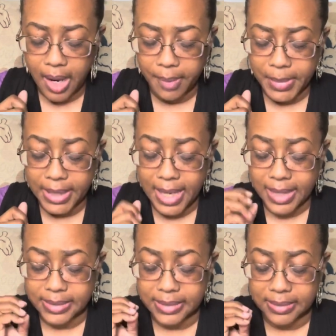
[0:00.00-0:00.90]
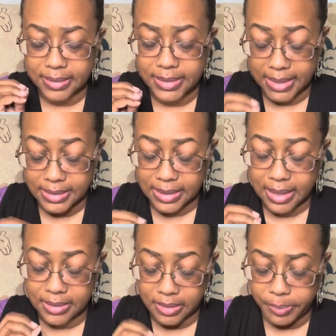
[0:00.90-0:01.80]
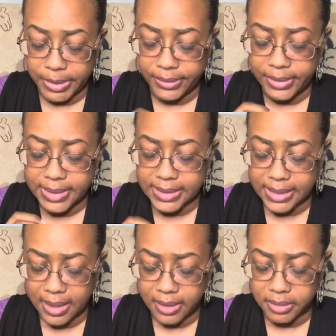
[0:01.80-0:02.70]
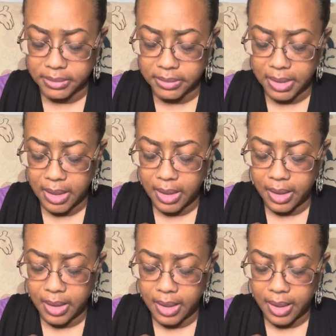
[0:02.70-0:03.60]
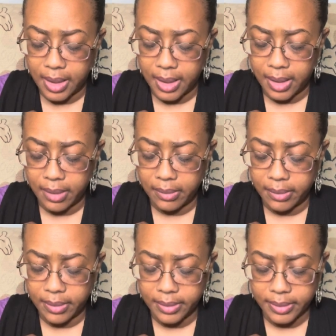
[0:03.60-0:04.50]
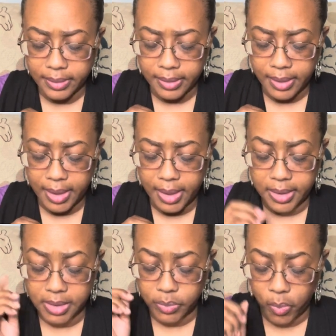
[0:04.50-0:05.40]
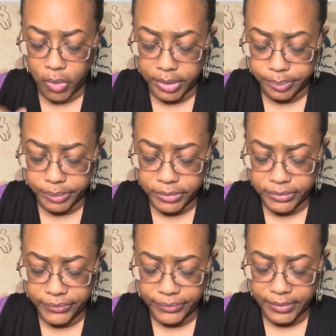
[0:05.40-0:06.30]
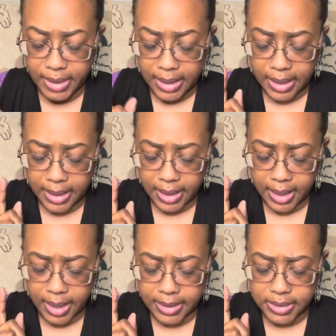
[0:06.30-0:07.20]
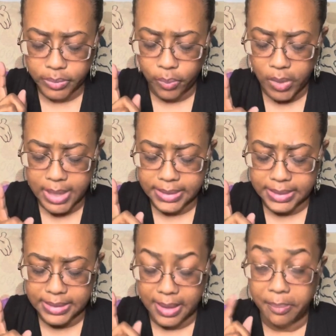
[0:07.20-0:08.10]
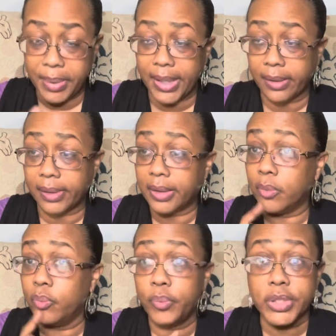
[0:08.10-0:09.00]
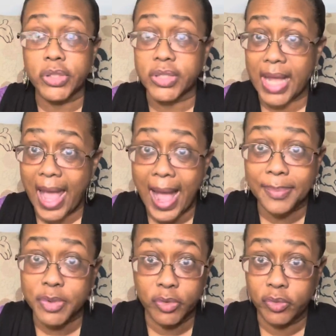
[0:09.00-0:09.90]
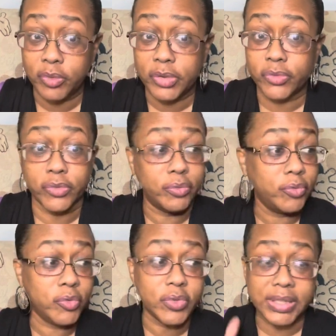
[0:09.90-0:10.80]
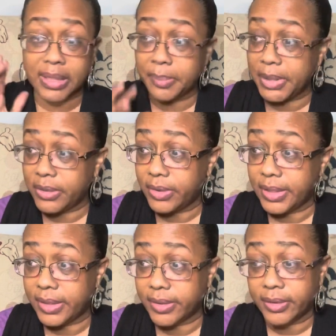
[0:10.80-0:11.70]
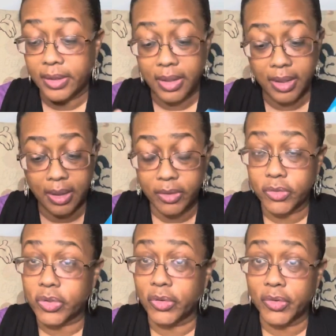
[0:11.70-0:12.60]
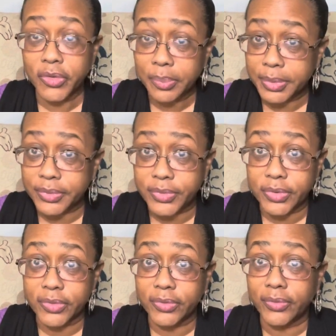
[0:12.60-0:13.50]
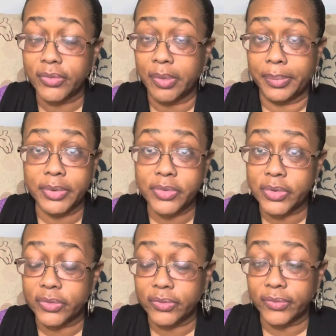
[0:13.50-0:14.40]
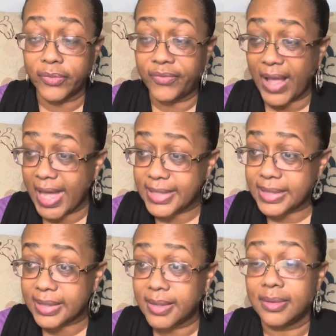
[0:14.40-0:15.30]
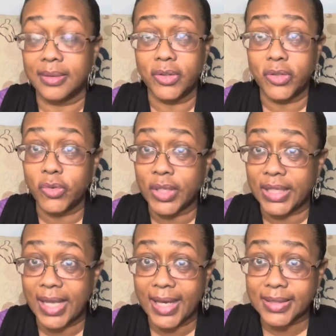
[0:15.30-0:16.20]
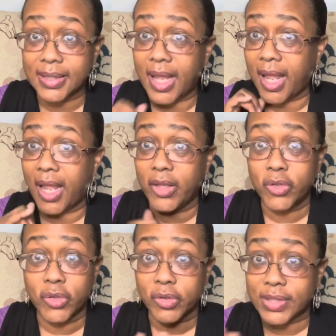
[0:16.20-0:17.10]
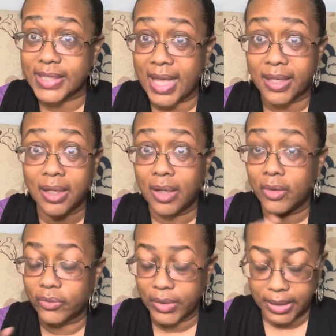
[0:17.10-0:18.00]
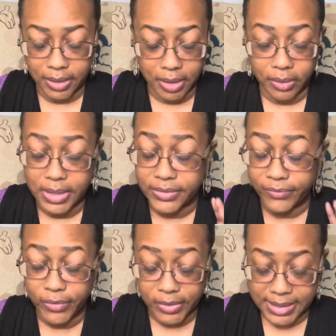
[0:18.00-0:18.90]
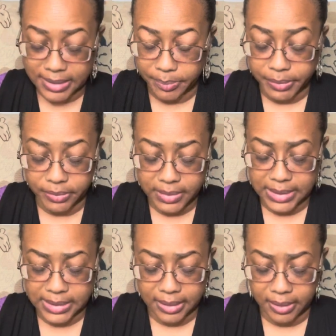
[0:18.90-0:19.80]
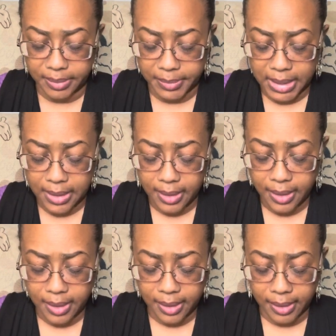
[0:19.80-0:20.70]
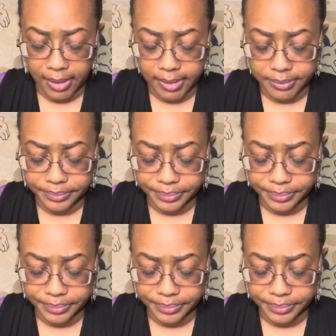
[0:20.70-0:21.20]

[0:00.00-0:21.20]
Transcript: It says it has superior sound. It is waterproof and it's one-step pairing, which is absolutely true. You stick them in your ear, you turn on your Bluetooth finds it, you connect, and you're set, ready to go. It's very simple to set up.